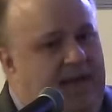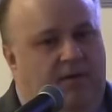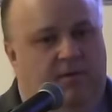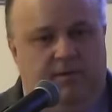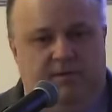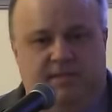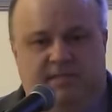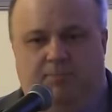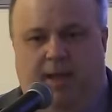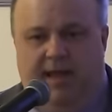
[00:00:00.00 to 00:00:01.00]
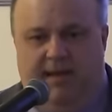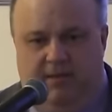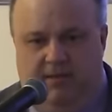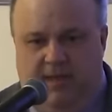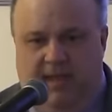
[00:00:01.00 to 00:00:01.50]
Now,
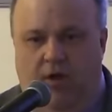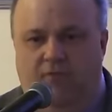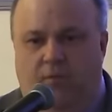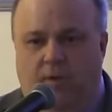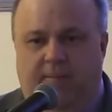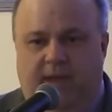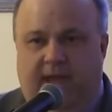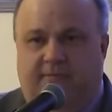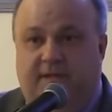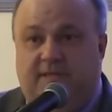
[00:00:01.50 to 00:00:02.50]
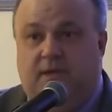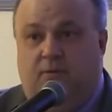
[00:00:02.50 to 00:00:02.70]
despite the overwhelming evidence,